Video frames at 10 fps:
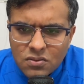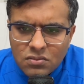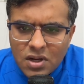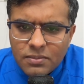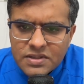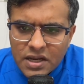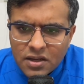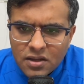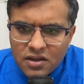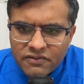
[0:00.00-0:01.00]
double check
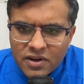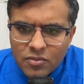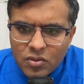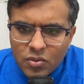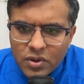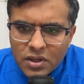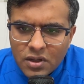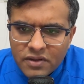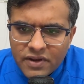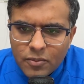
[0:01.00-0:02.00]
if I'm
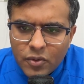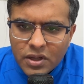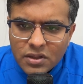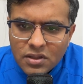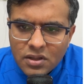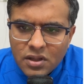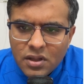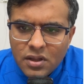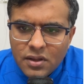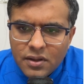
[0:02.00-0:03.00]
going in the
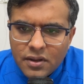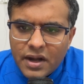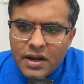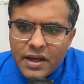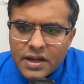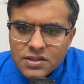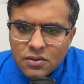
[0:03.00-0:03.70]
right direction.